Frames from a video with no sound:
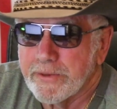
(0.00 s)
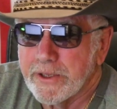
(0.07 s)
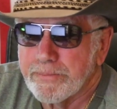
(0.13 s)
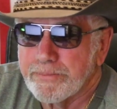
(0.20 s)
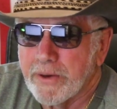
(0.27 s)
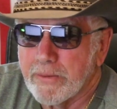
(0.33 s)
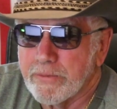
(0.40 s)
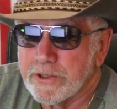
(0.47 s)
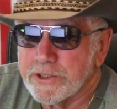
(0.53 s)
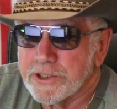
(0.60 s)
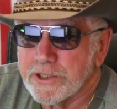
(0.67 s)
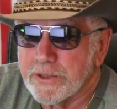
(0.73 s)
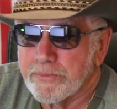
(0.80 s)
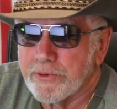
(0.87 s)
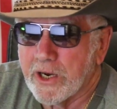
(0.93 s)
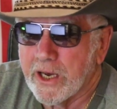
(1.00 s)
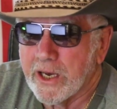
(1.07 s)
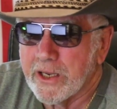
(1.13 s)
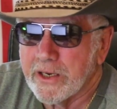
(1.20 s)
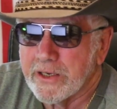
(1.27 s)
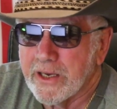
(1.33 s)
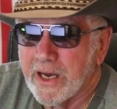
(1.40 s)
be published
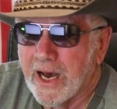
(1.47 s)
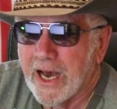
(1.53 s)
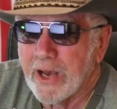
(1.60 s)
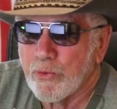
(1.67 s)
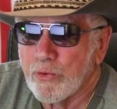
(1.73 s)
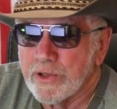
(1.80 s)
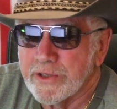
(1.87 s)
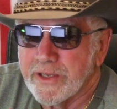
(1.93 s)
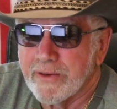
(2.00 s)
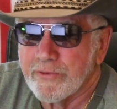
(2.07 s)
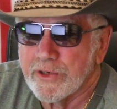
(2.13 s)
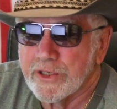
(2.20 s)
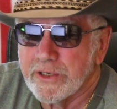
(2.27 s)
abroad. I will never